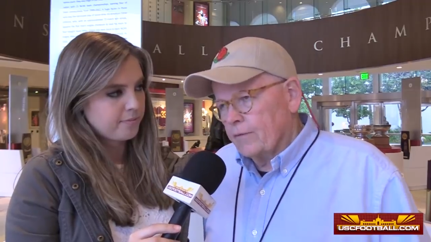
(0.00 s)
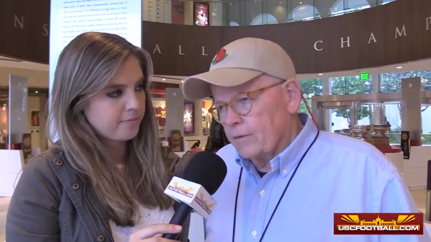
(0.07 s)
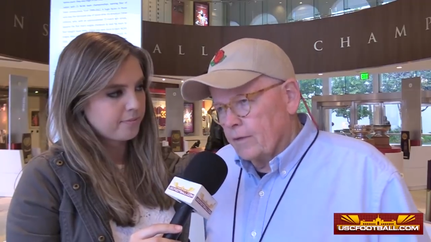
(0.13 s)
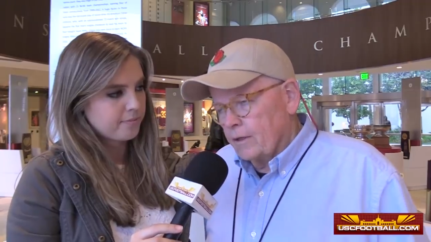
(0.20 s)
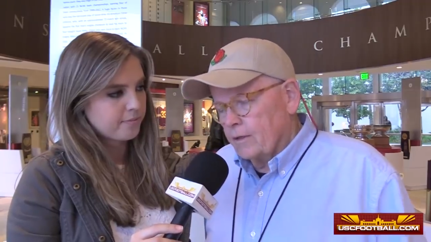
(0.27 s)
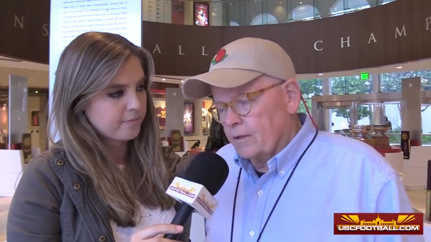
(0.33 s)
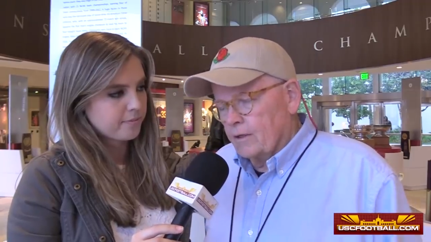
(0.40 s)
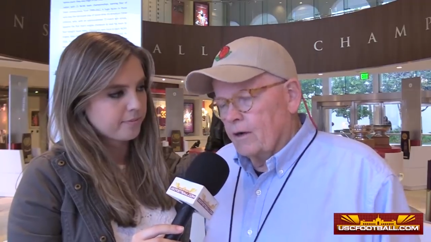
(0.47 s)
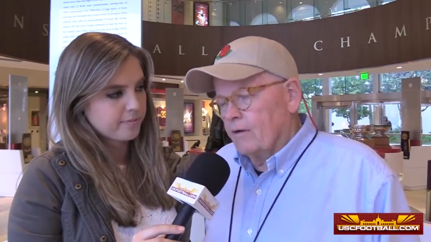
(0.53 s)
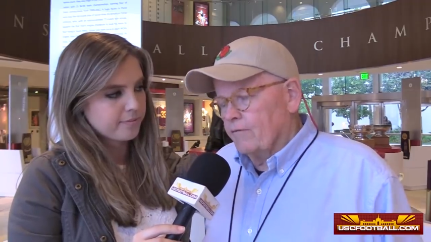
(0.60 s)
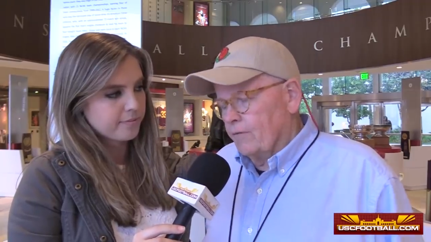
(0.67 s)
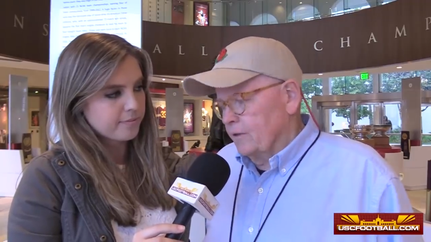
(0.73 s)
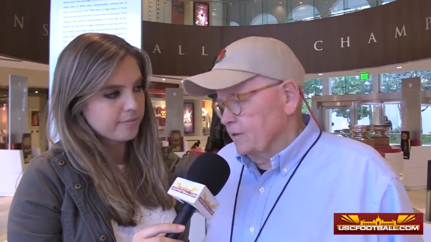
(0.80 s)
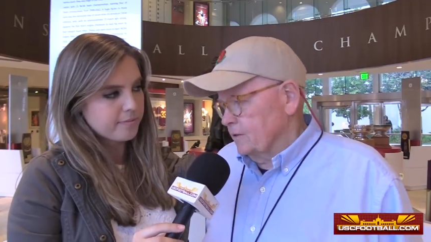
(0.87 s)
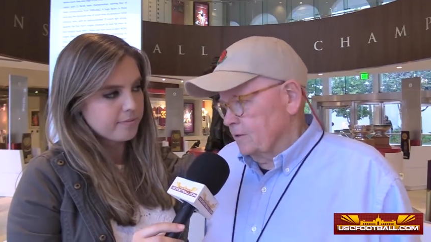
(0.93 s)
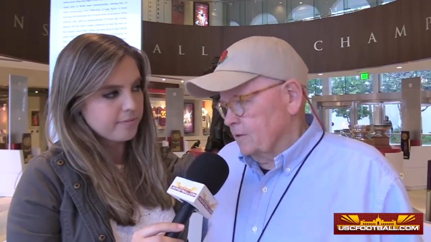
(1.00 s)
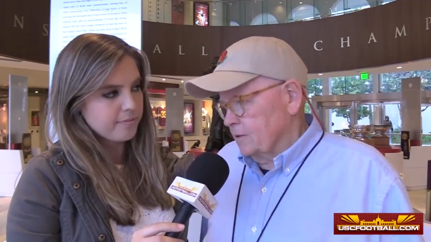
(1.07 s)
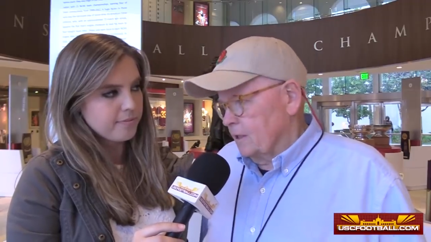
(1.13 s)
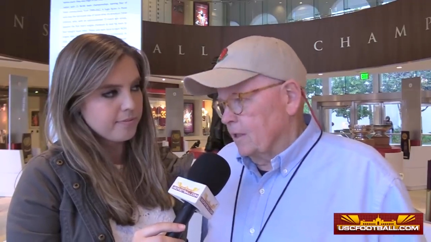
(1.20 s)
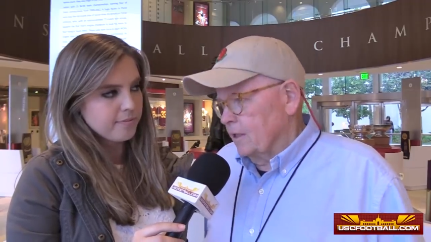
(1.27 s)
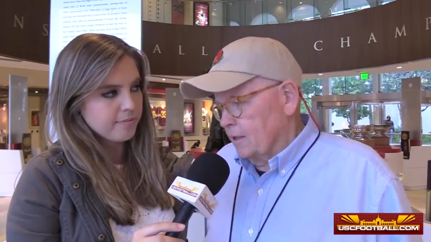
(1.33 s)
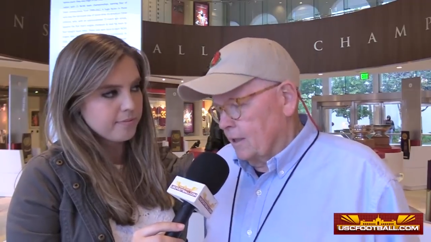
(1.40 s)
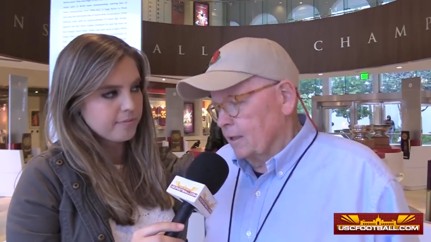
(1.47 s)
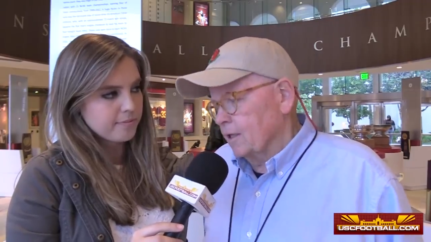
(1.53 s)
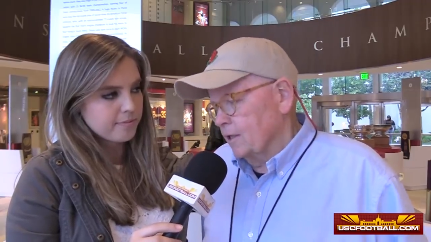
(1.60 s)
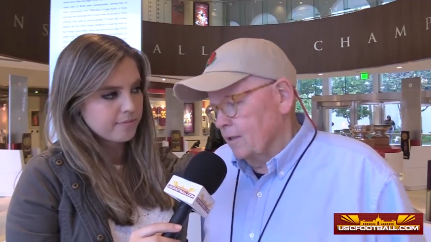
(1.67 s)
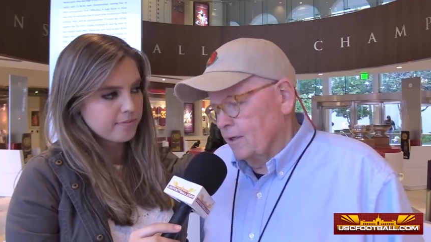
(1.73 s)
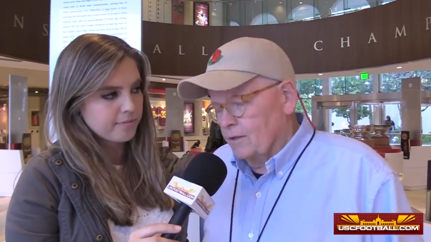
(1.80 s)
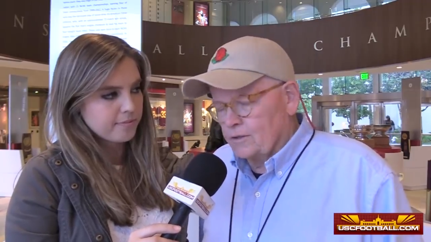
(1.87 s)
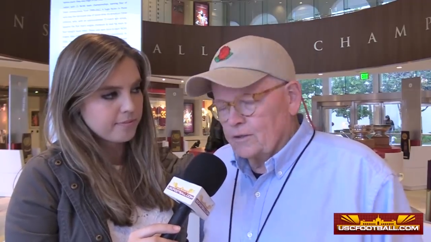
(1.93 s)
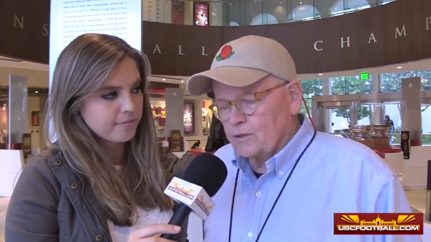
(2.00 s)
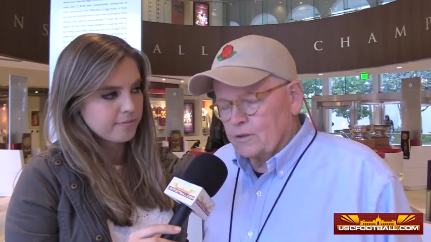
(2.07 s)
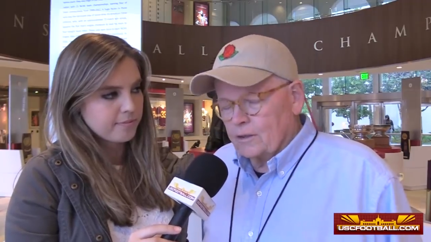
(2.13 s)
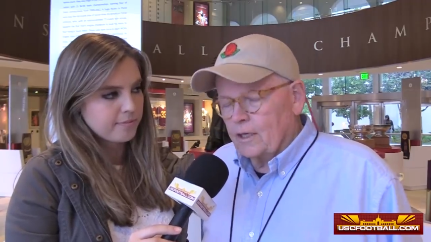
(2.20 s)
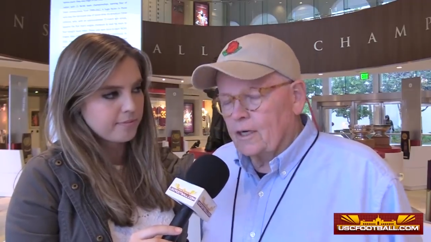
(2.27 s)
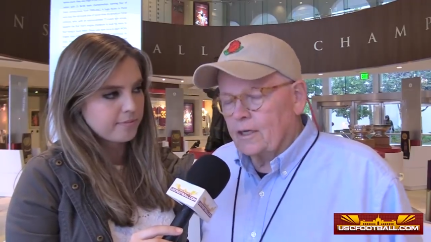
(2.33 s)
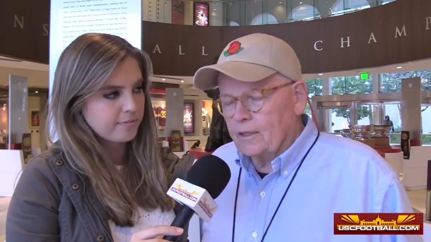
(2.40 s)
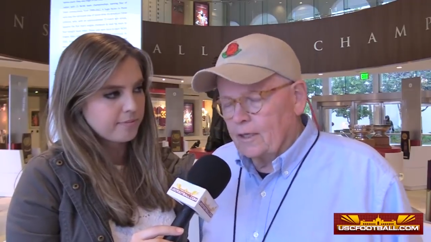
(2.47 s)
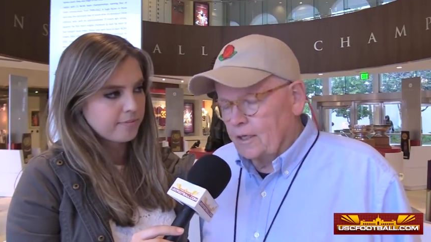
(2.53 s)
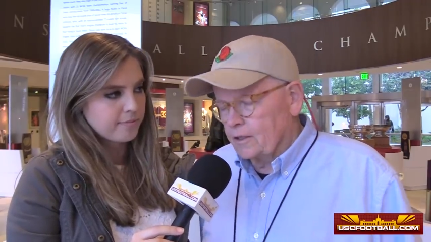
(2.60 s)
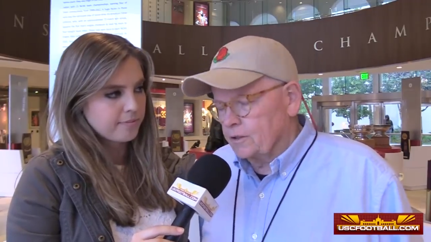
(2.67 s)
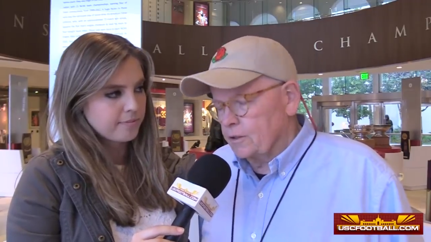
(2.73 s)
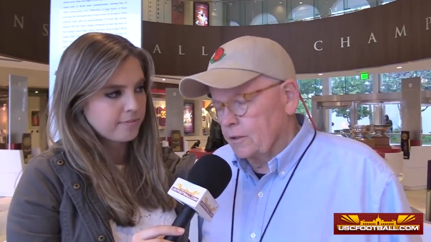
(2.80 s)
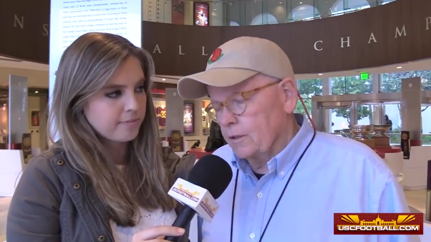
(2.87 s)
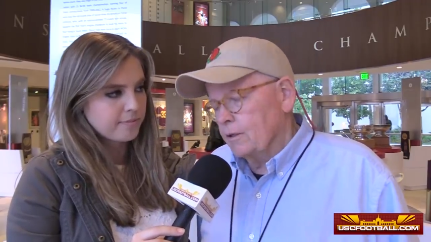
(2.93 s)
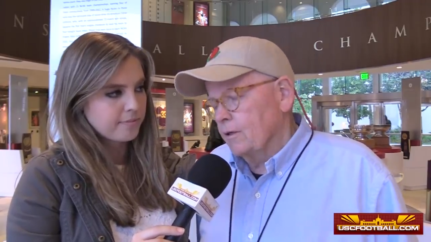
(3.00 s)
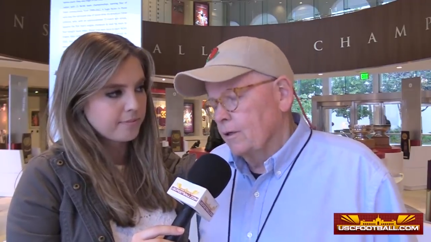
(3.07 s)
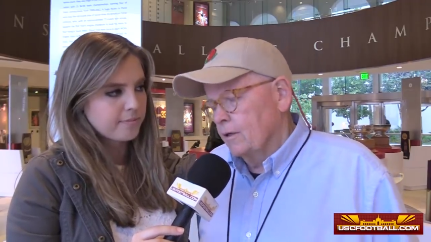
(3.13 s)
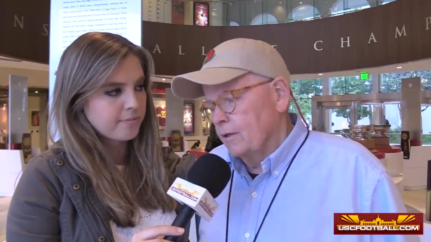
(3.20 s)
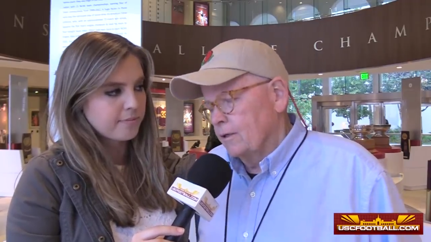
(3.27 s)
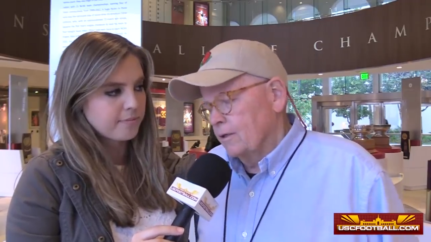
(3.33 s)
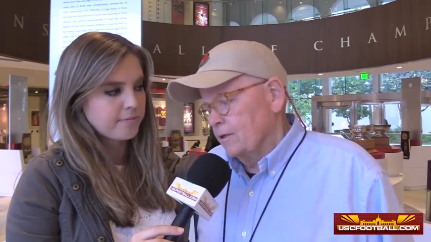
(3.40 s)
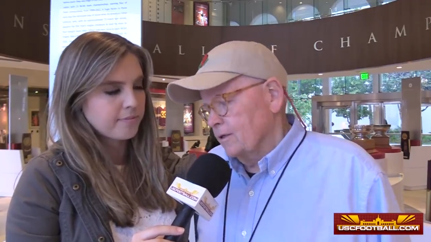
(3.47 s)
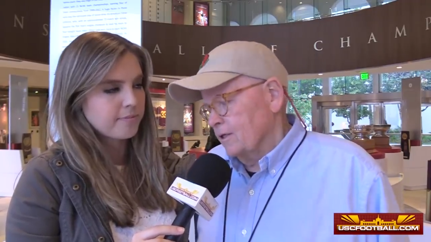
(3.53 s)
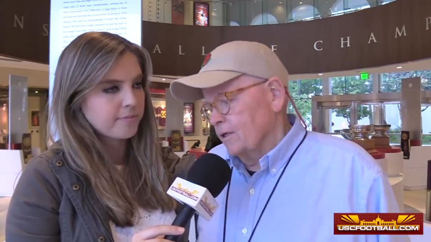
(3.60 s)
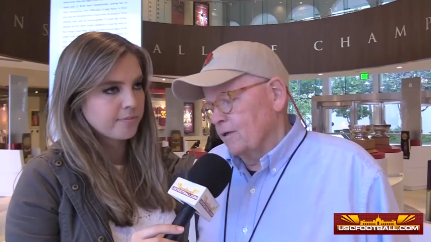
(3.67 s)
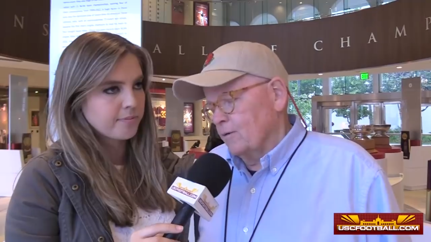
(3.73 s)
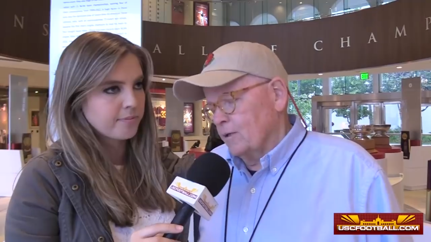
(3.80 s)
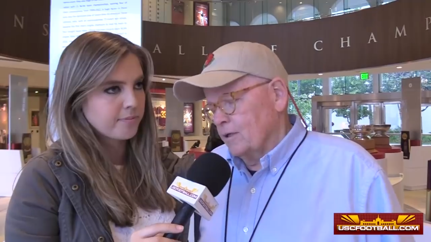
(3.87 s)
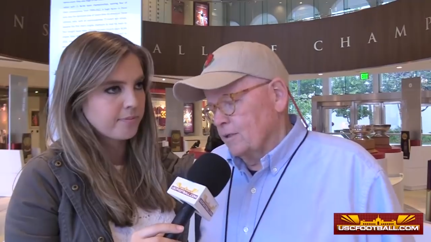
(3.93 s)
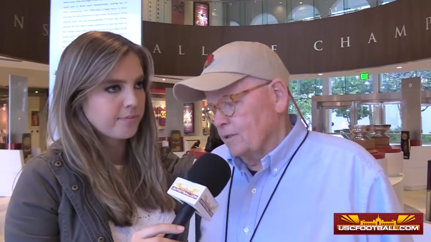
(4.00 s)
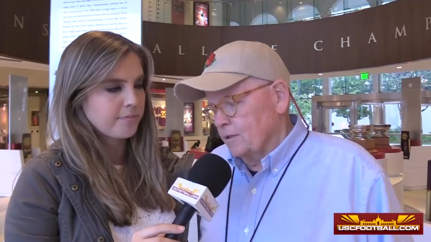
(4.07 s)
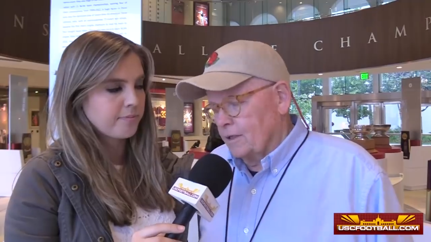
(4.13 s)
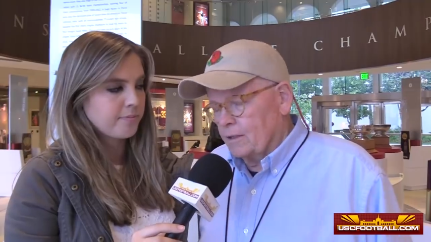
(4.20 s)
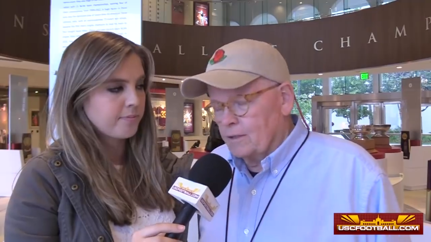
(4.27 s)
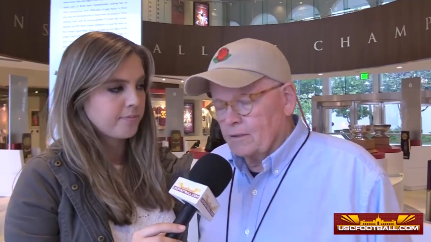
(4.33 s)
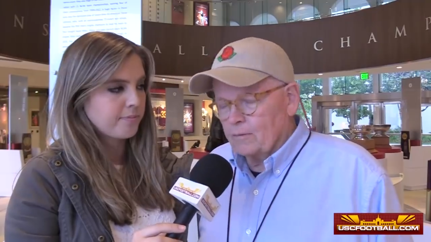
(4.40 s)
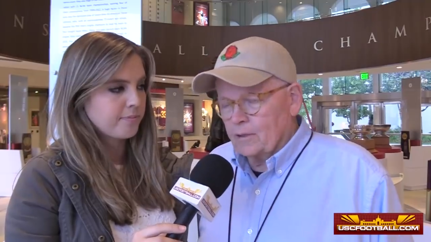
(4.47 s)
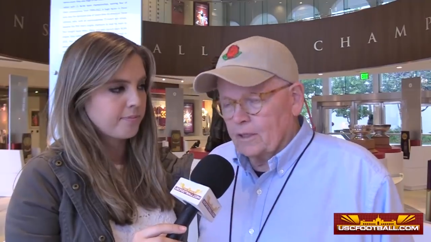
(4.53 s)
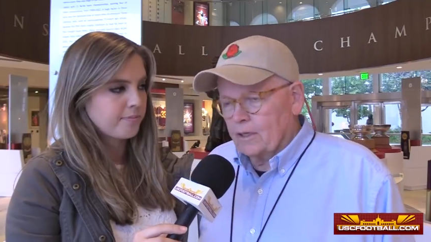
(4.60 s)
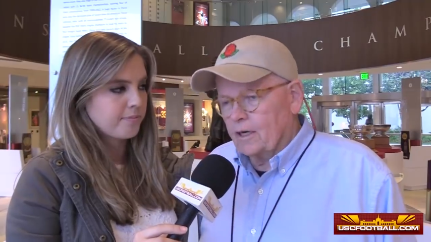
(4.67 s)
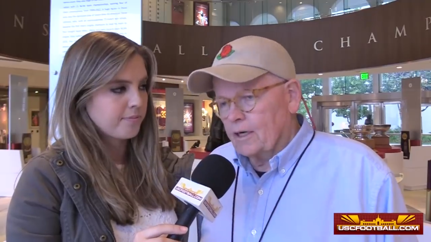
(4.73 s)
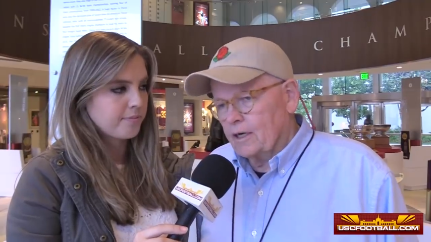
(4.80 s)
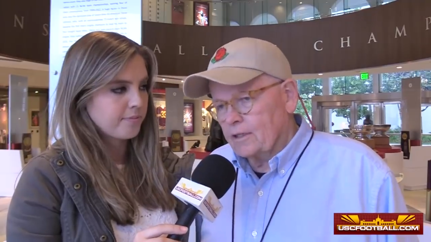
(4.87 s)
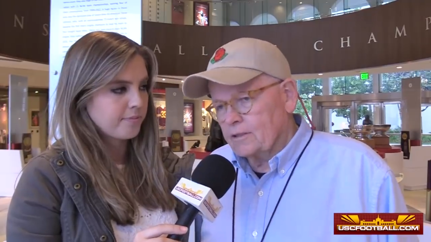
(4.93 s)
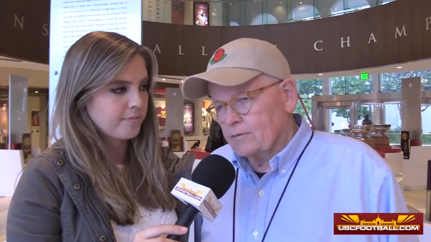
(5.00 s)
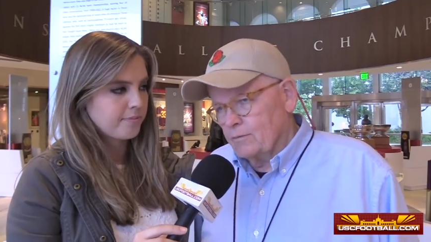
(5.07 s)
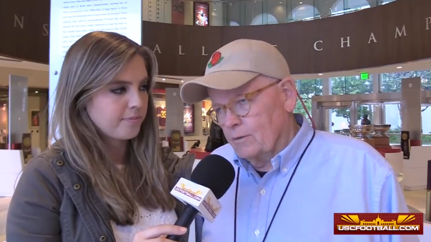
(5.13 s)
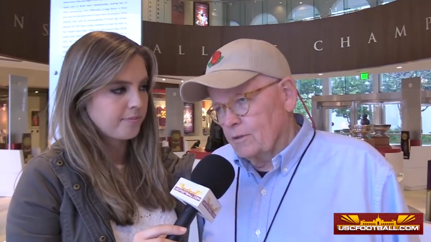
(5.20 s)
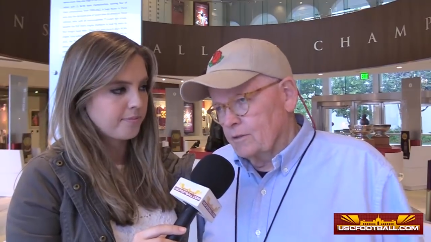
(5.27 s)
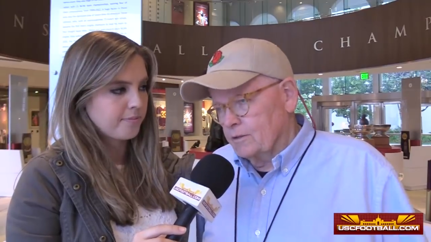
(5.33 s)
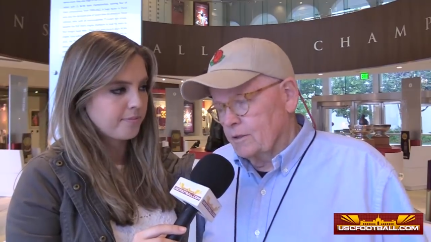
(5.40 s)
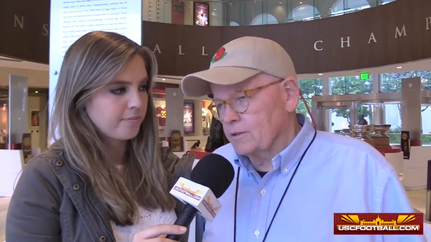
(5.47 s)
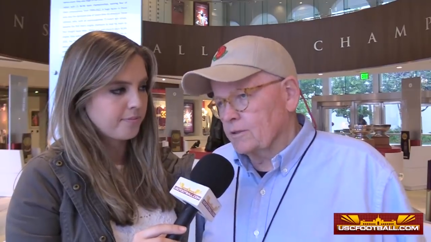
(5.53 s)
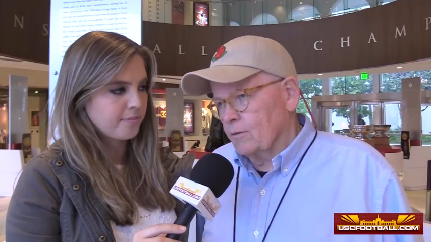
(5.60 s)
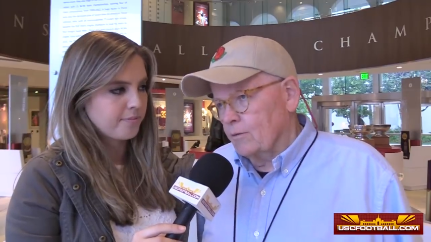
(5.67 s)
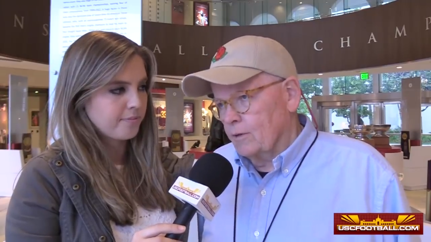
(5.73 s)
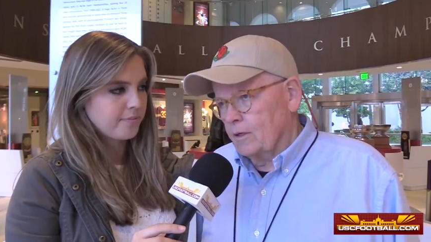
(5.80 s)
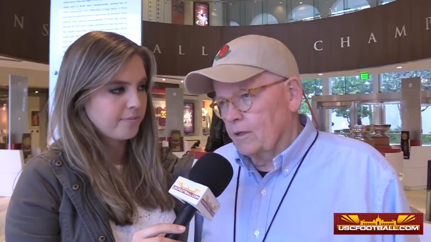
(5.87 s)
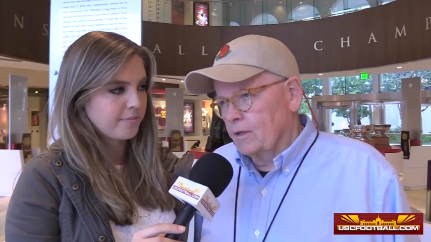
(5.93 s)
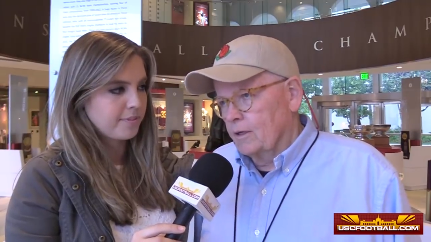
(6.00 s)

Speaker 1: you know, the offense uh, hung in there, as you said. Last year, you know, we'd have said, oh my gosh, where is this going?